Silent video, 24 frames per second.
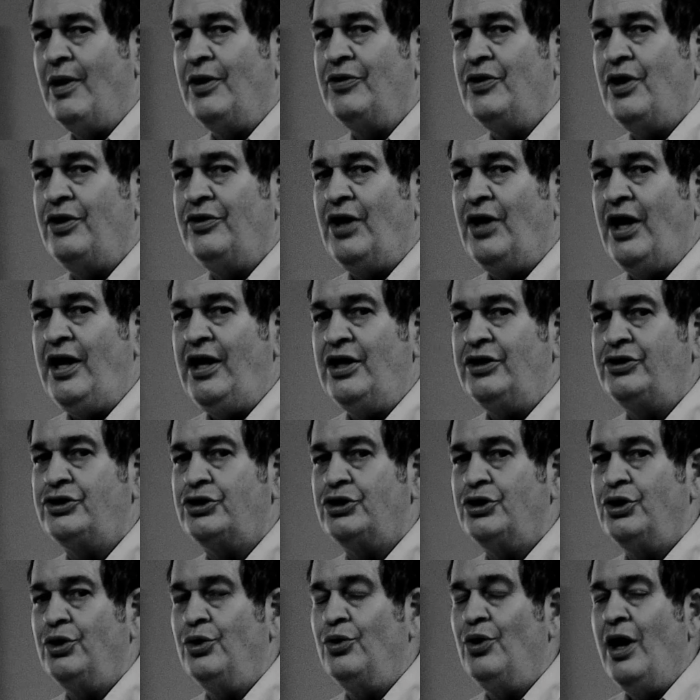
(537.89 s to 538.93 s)
And then they
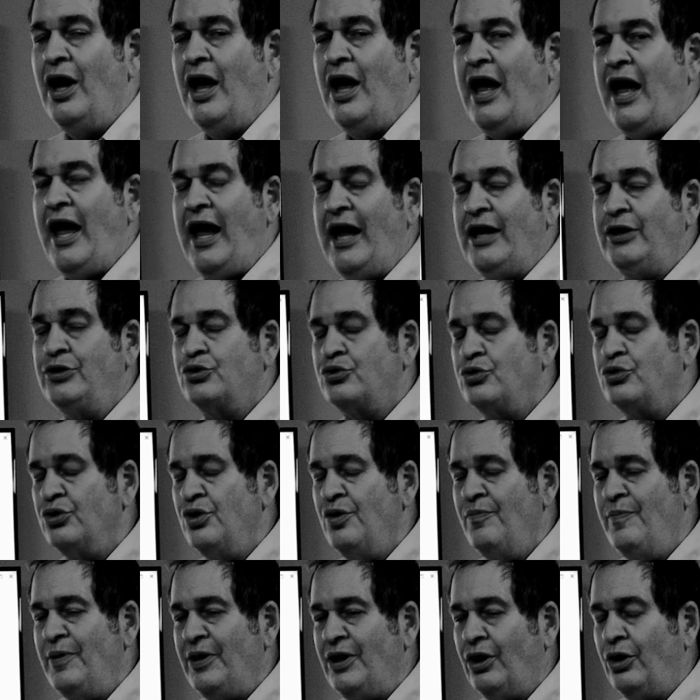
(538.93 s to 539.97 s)
issue a
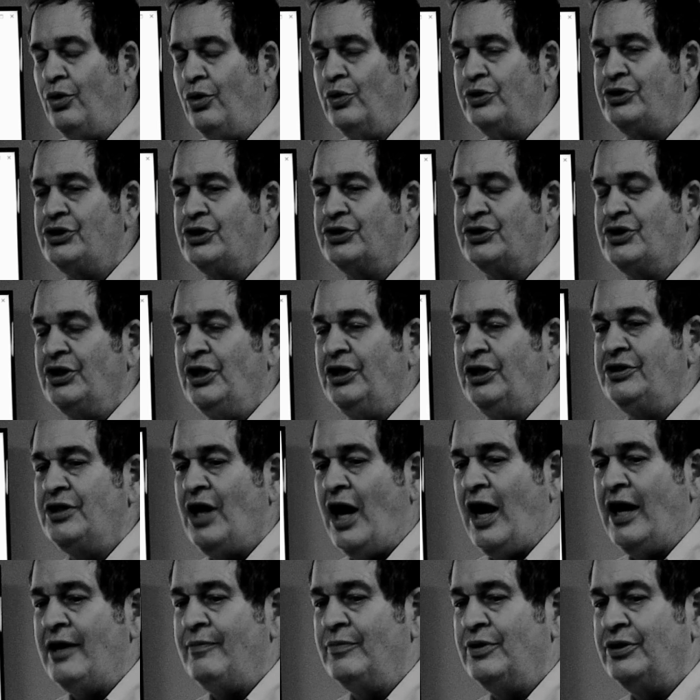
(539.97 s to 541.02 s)
true bill, which is an
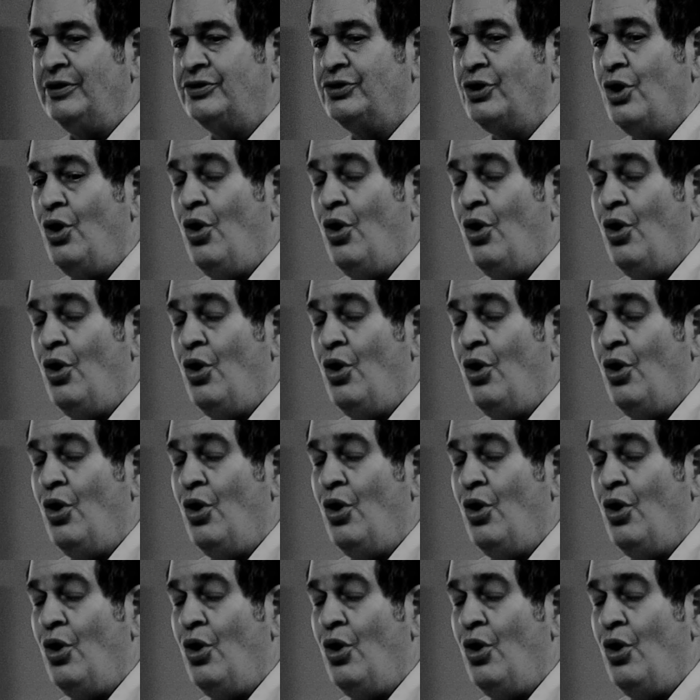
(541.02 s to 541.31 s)
indictment,